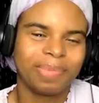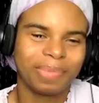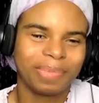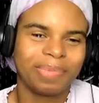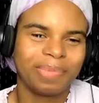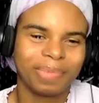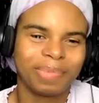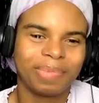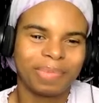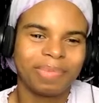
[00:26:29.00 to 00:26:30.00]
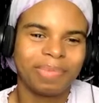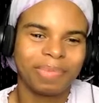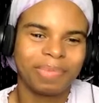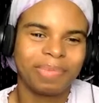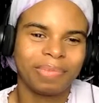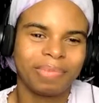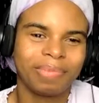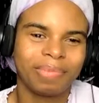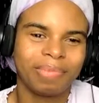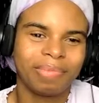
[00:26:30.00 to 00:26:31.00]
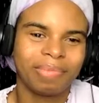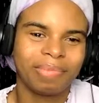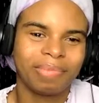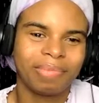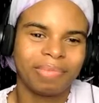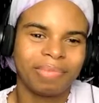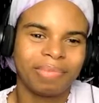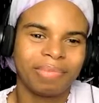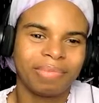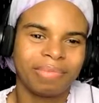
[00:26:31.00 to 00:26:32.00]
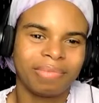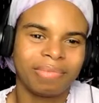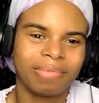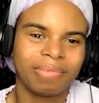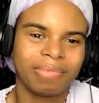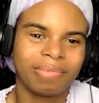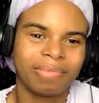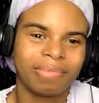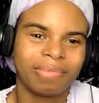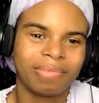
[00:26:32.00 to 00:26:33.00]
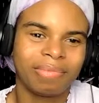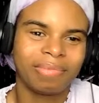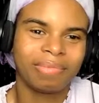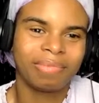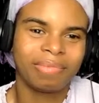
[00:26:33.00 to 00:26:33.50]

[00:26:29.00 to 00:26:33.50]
No words are spoken by the person on screen.